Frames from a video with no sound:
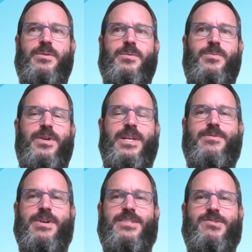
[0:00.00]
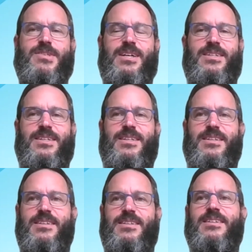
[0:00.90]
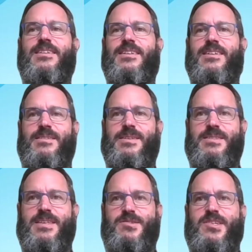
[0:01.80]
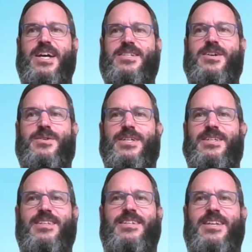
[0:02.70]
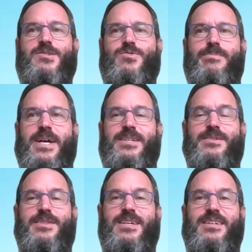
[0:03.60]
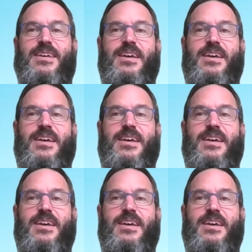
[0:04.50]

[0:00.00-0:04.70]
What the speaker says: One other, I just got a side note, a nice reminder that